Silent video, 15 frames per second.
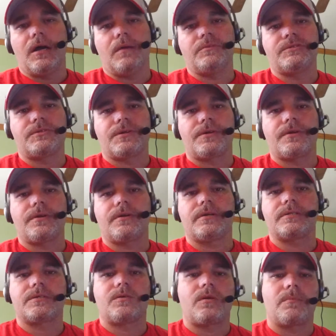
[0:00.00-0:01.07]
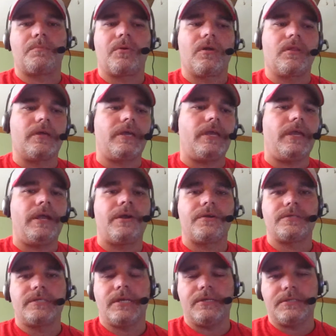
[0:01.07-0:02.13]
I'm sure it's going to probably
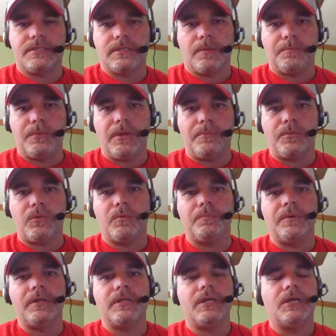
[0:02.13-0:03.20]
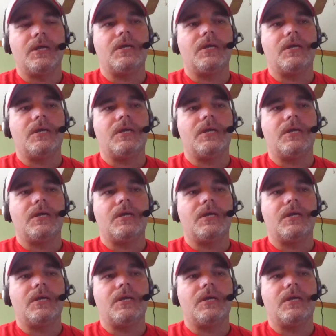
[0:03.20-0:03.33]
irritate some people, but